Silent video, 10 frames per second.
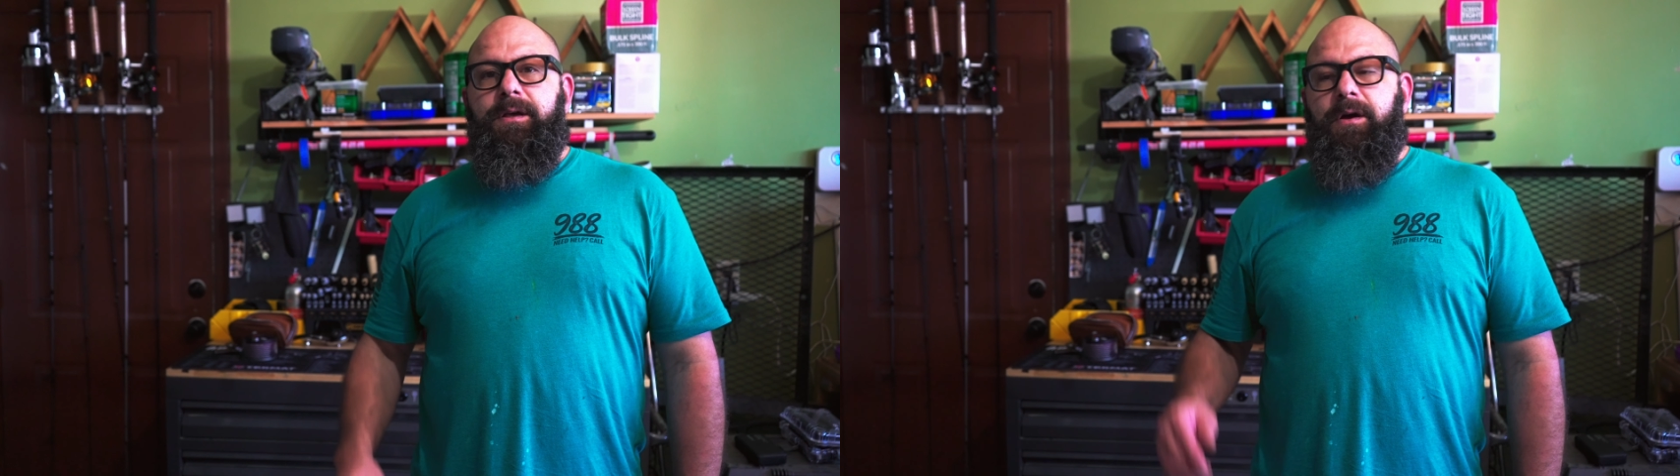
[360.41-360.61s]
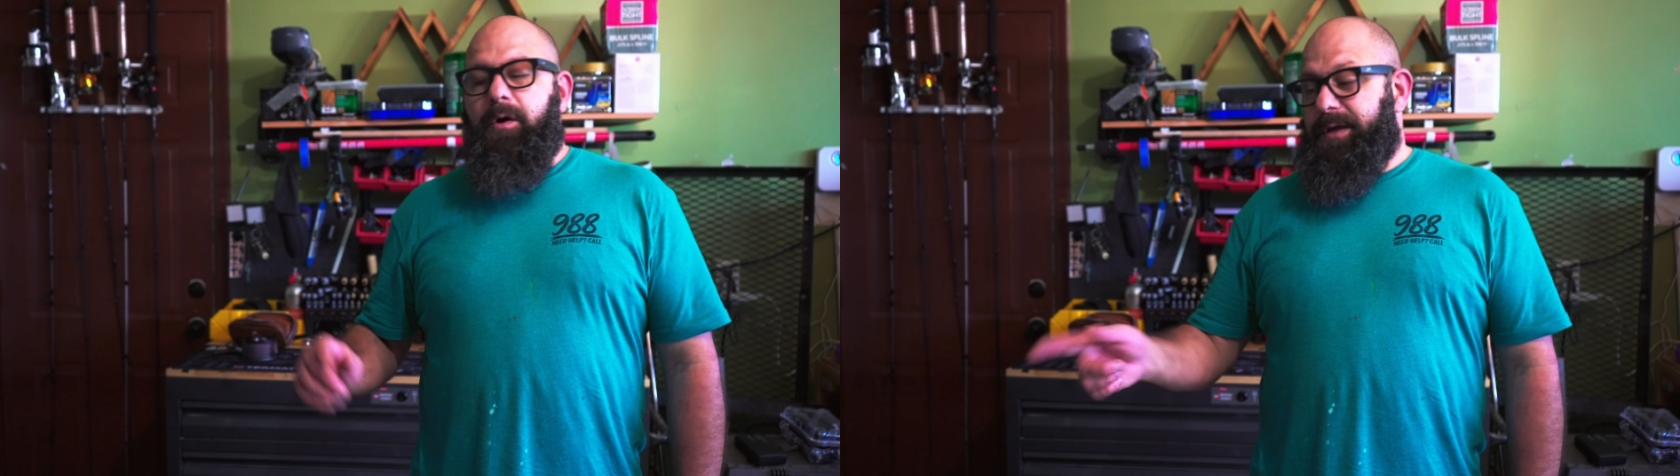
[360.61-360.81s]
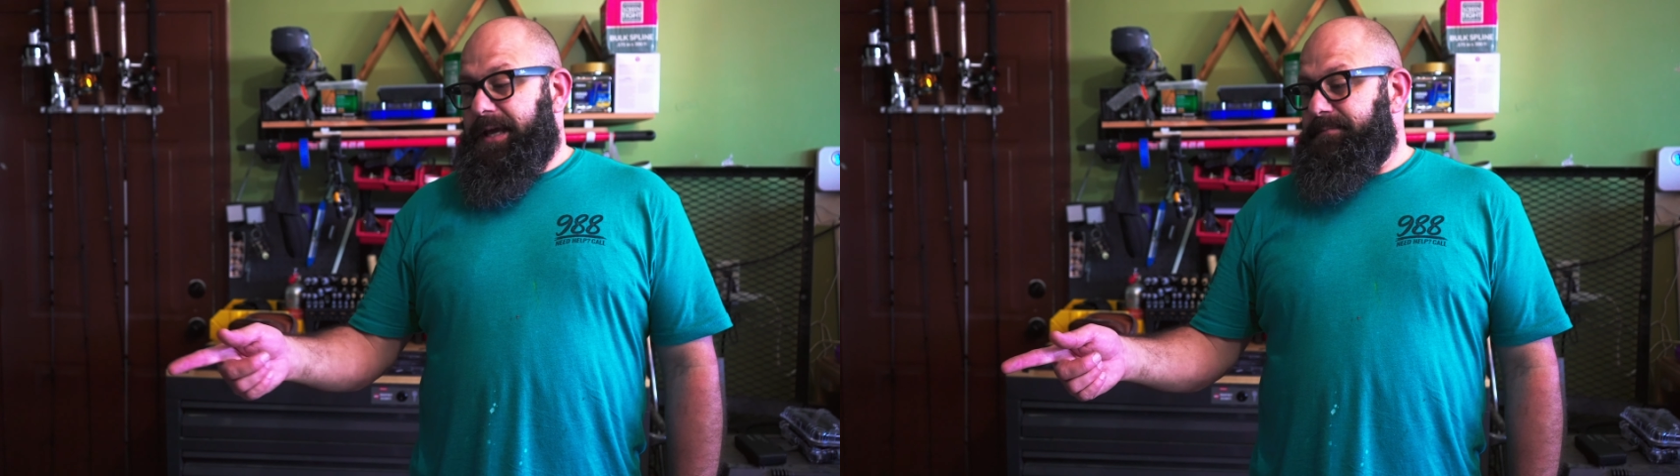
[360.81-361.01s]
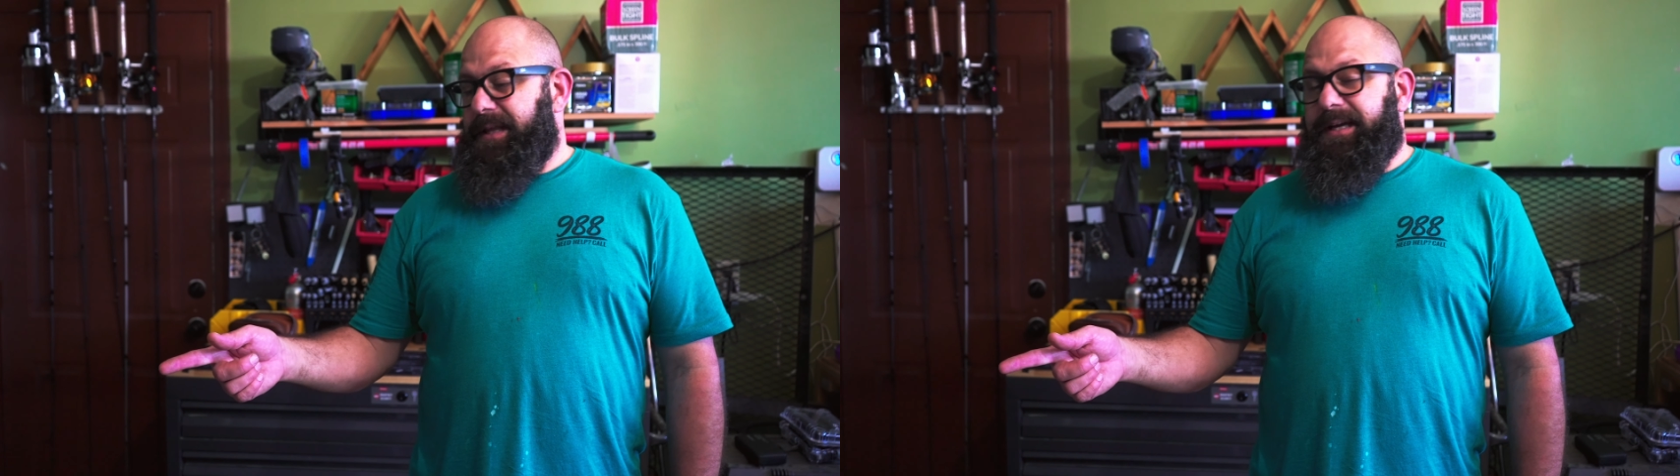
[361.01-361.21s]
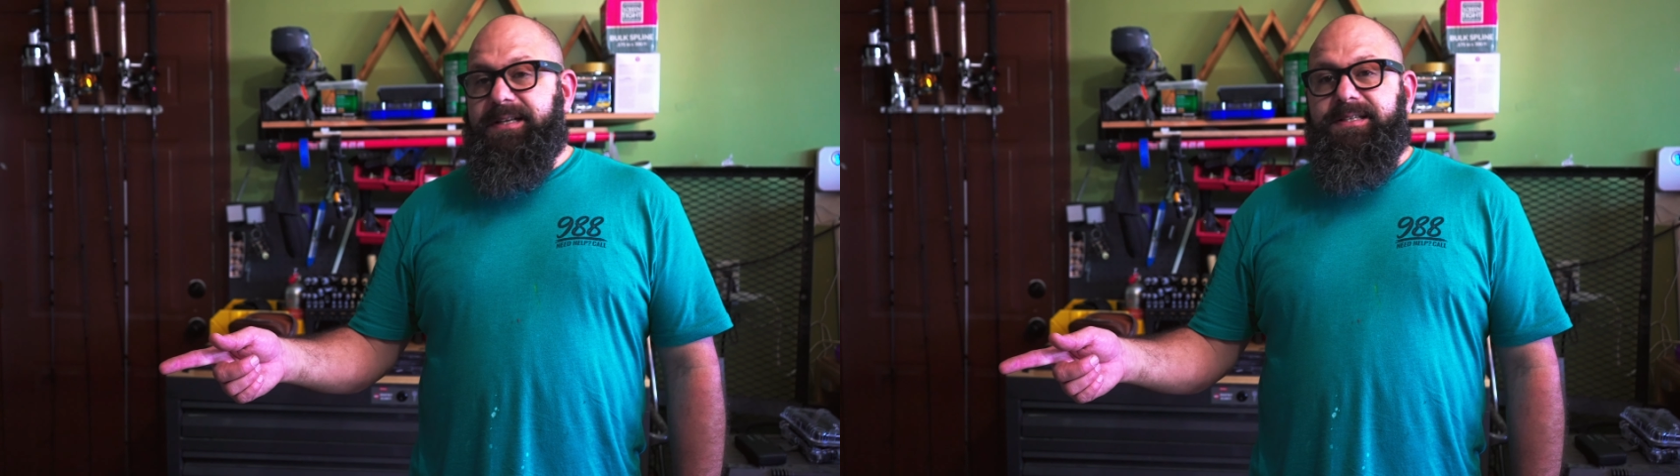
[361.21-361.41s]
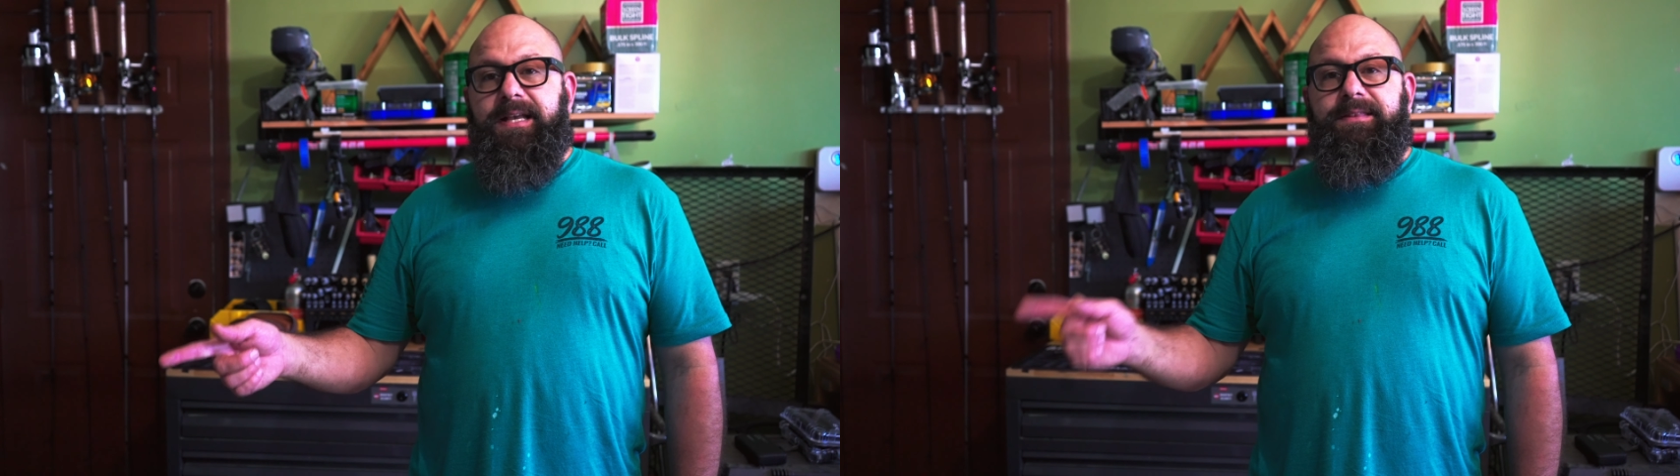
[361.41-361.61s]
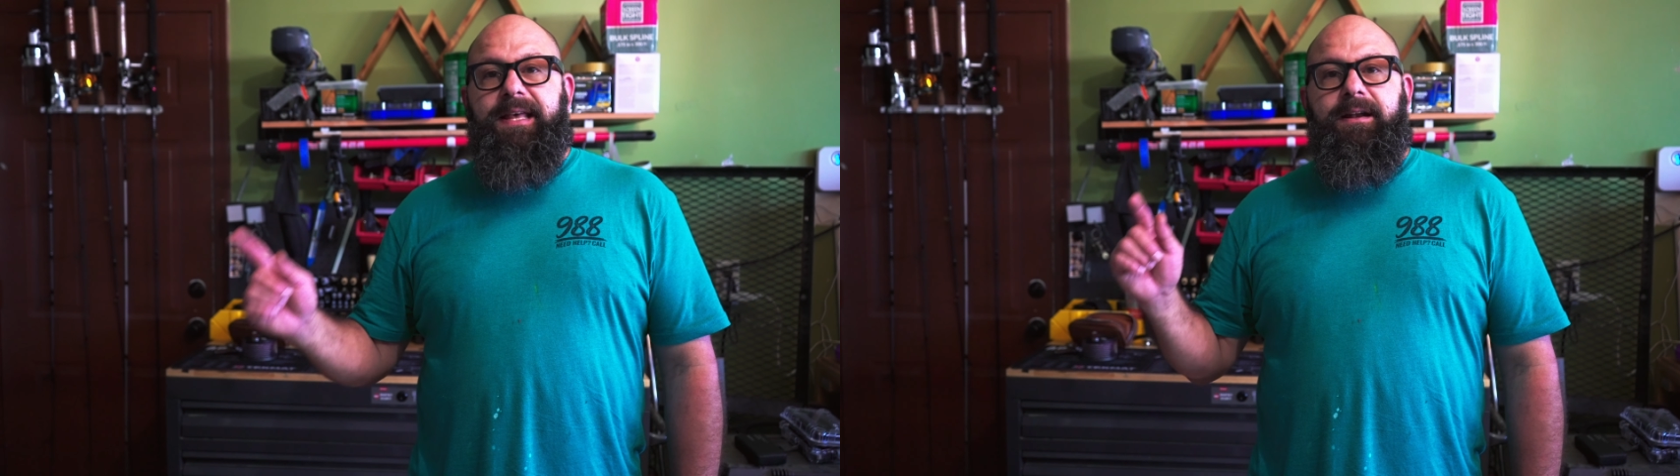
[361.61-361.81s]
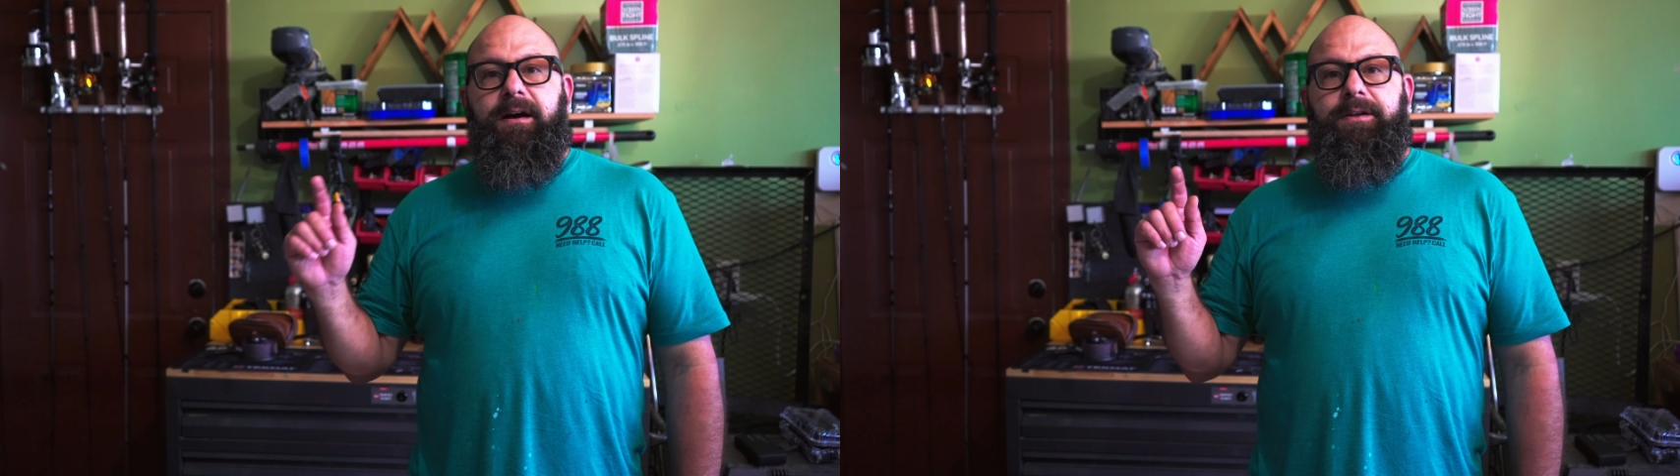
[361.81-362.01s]
Okay, like I said,
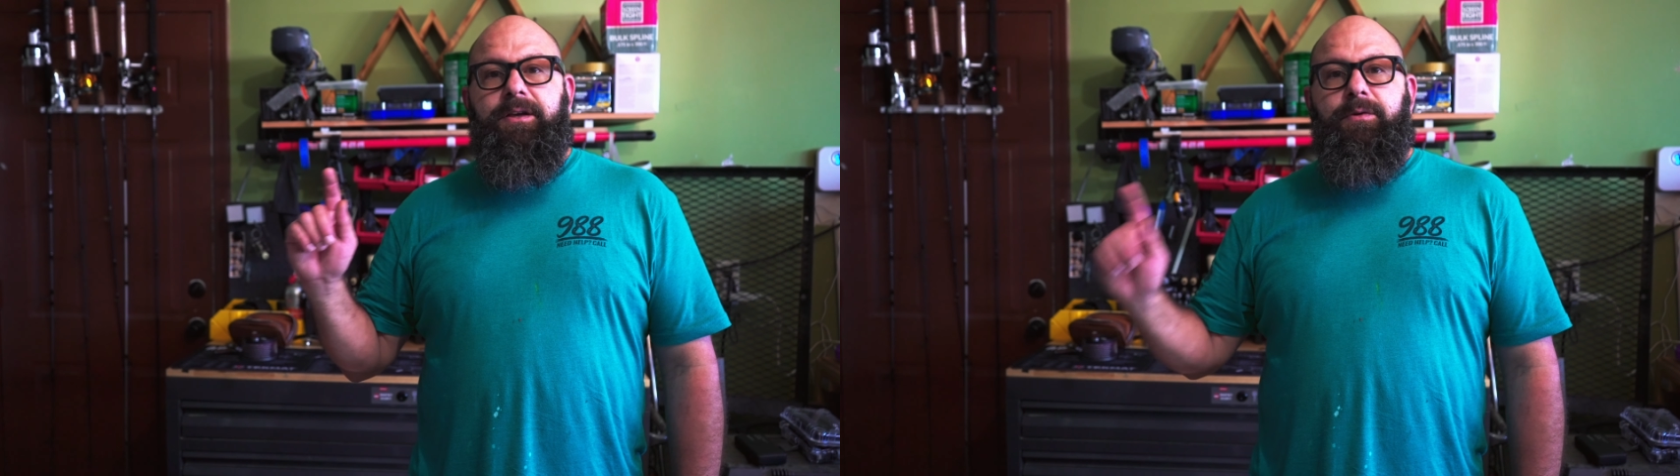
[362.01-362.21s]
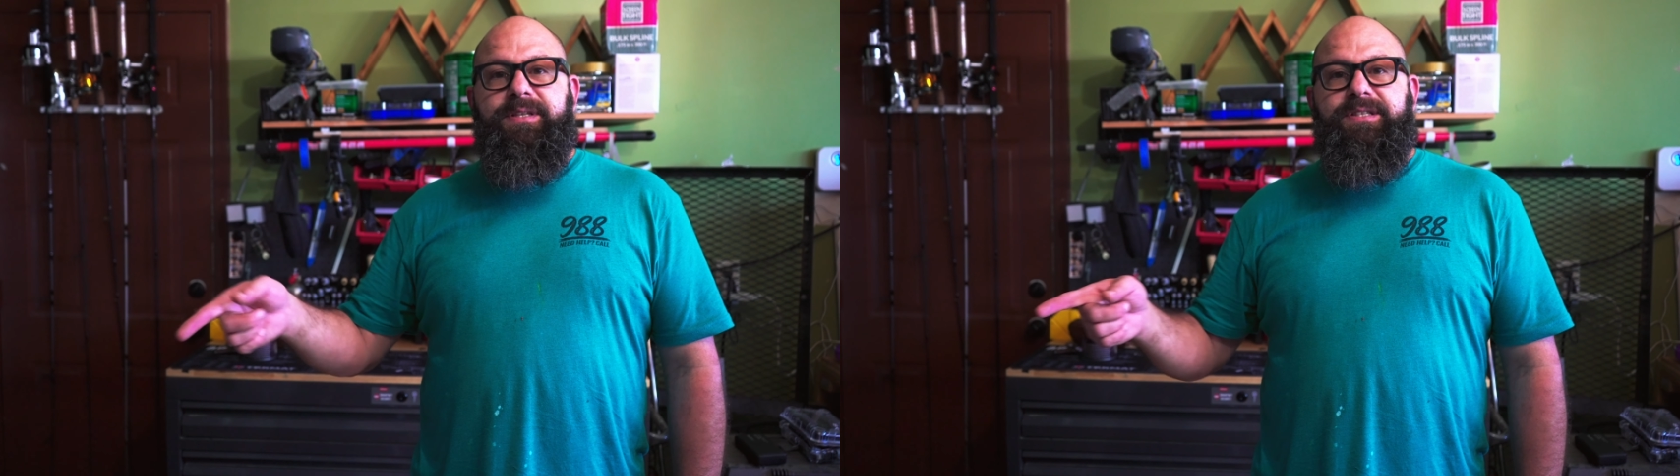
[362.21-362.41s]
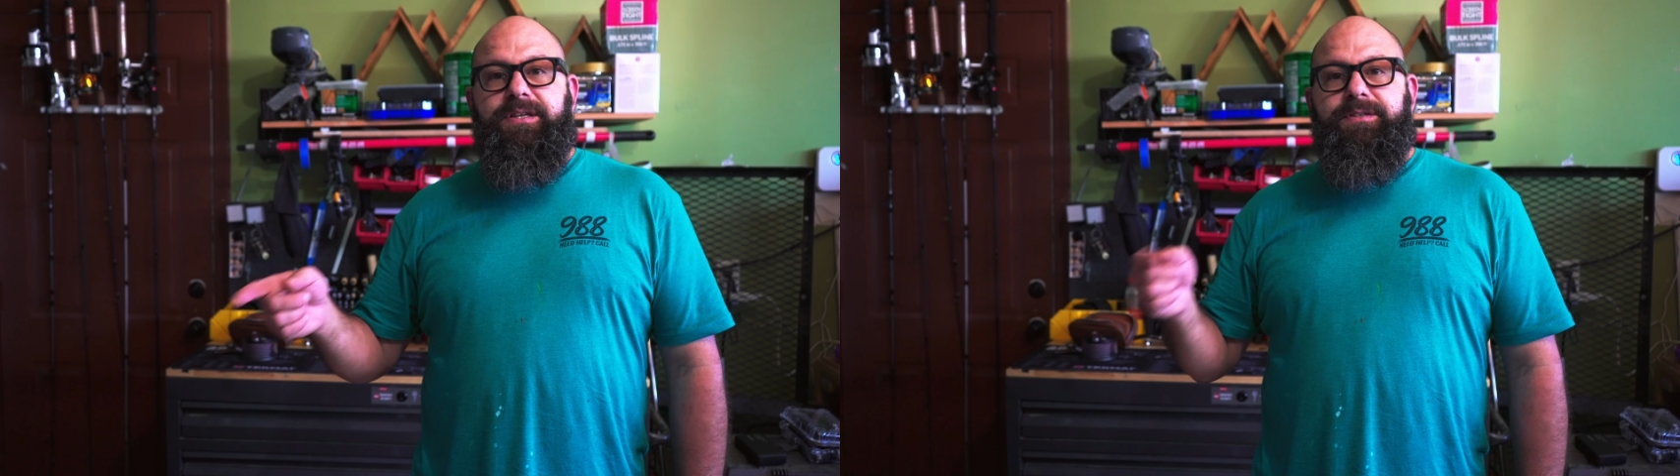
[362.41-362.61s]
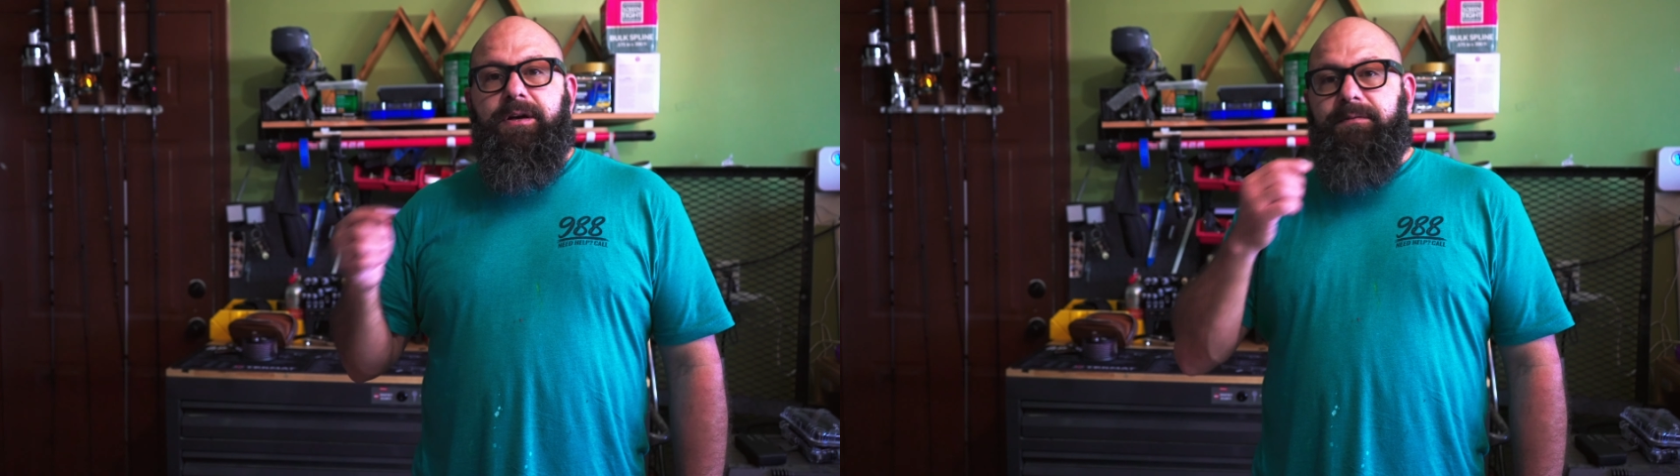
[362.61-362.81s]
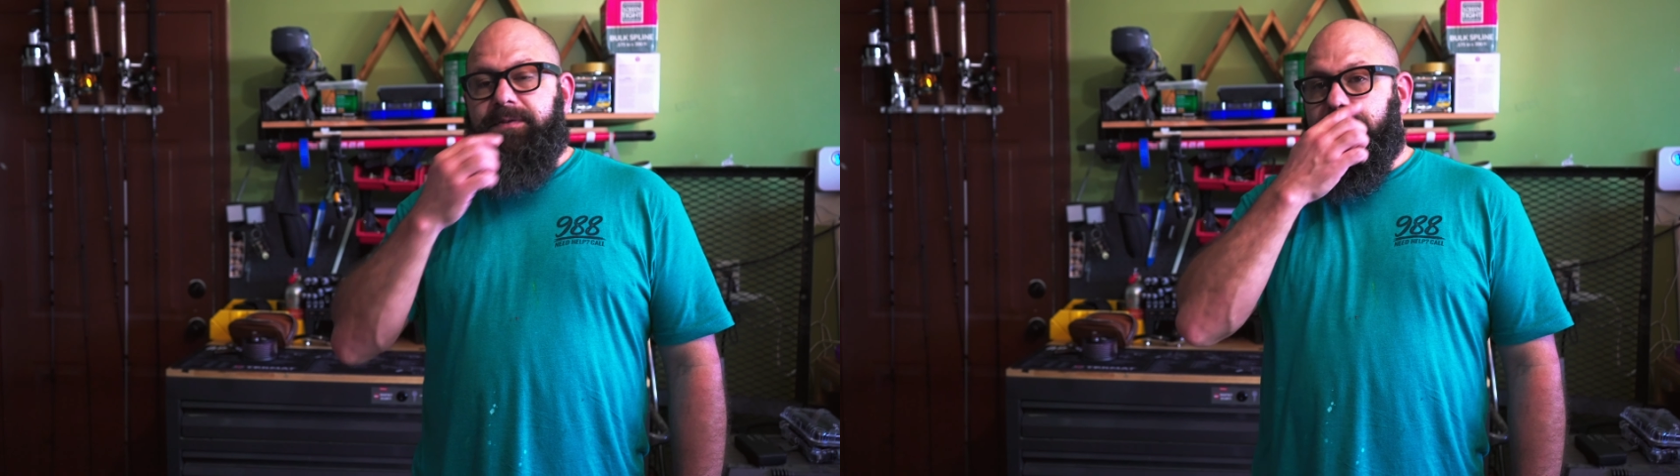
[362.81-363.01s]
that audio is just off to the